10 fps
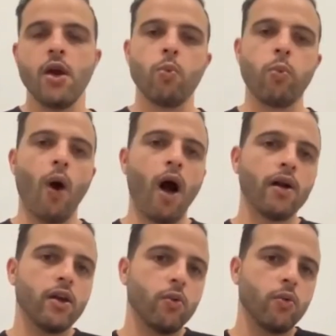
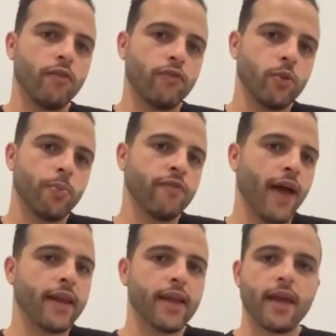While if you're
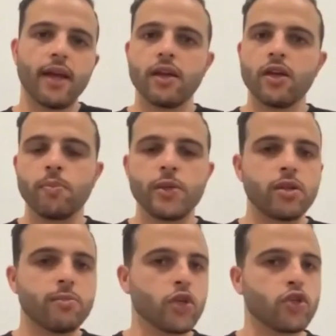preventing it, it could be
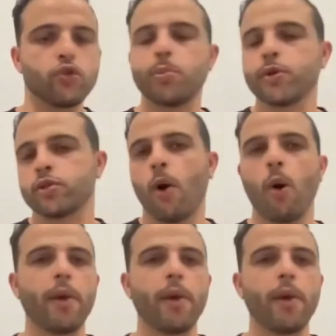something super small.